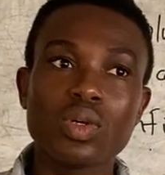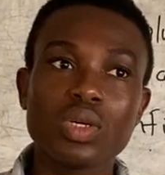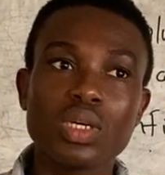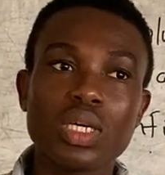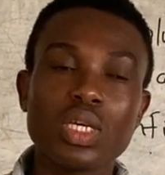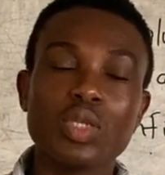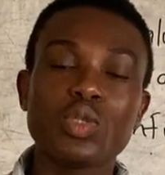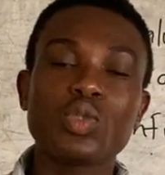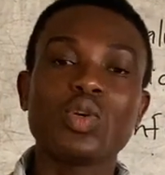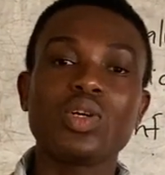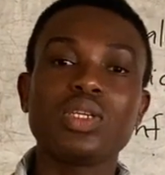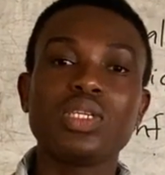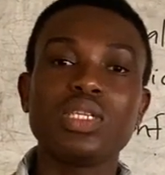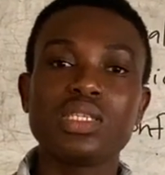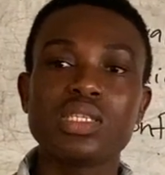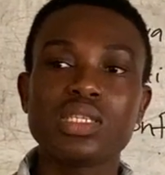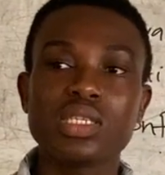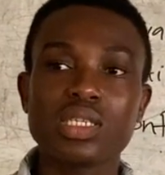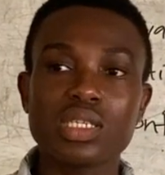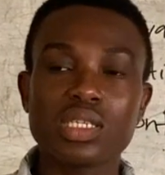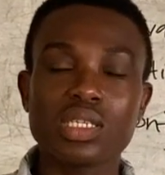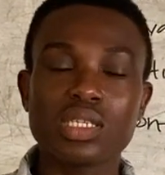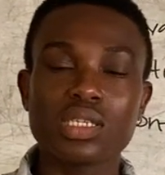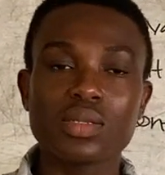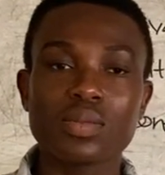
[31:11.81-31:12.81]
is your
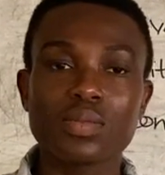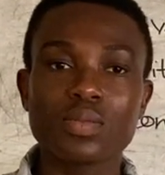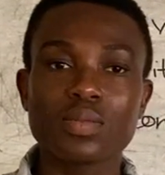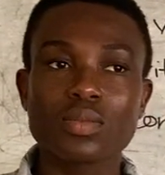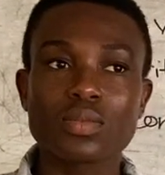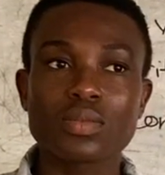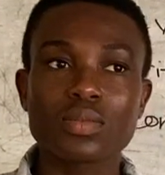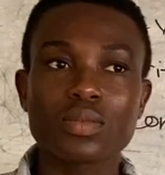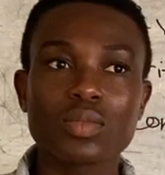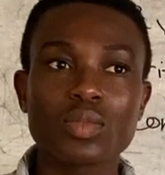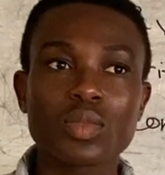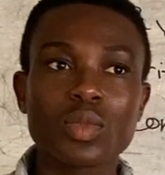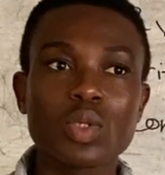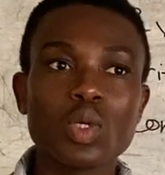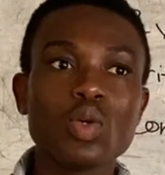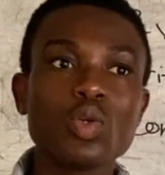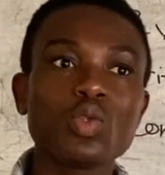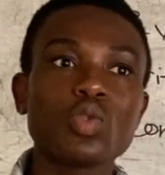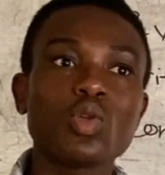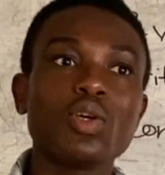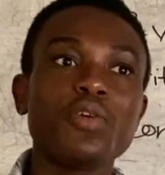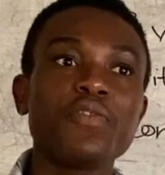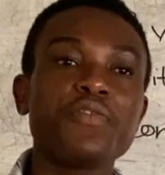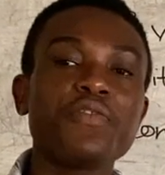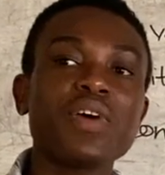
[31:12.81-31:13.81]
decision.
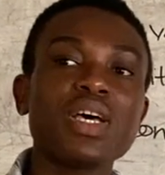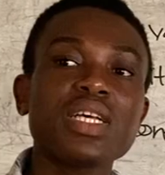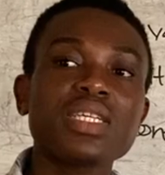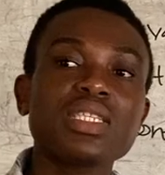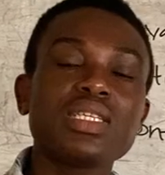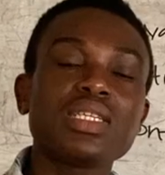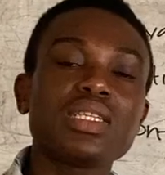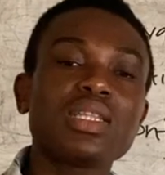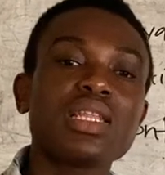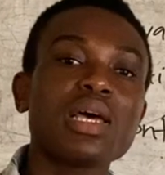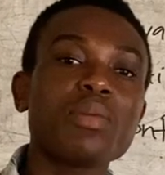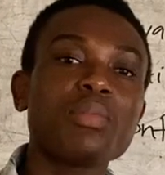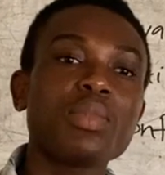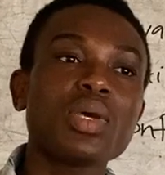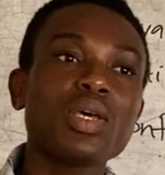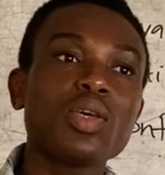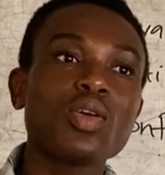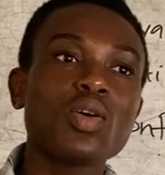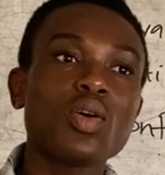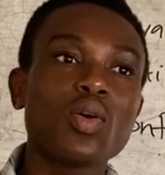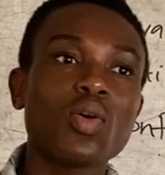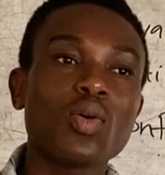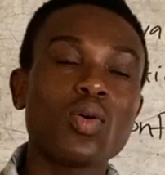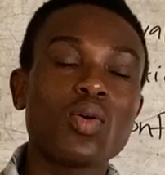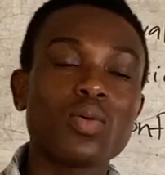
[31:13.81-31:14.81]
So you first determine
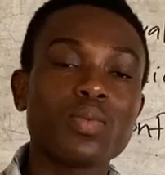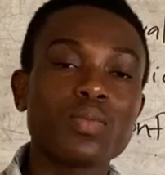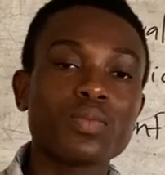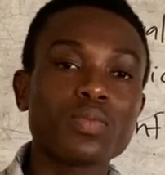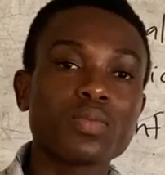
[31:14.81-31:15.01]
your